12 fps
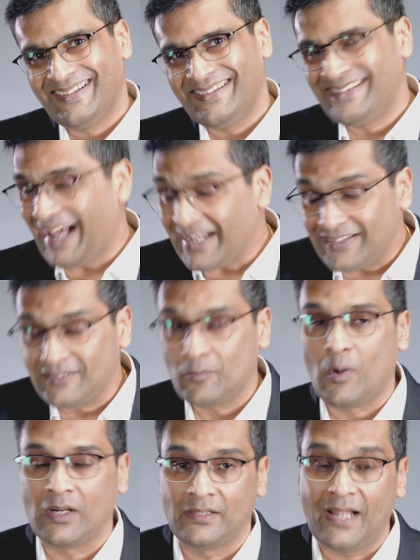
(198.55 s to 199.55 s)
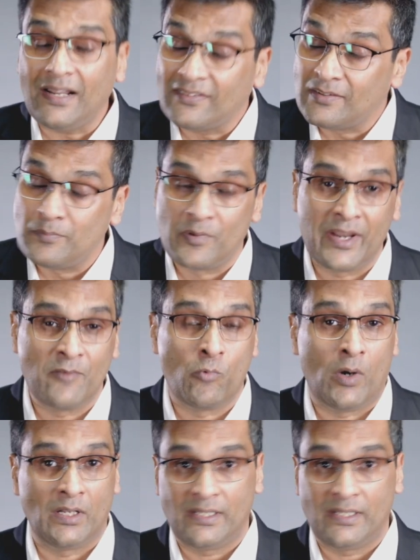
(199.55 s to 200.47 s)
That is the one, that's the brave one,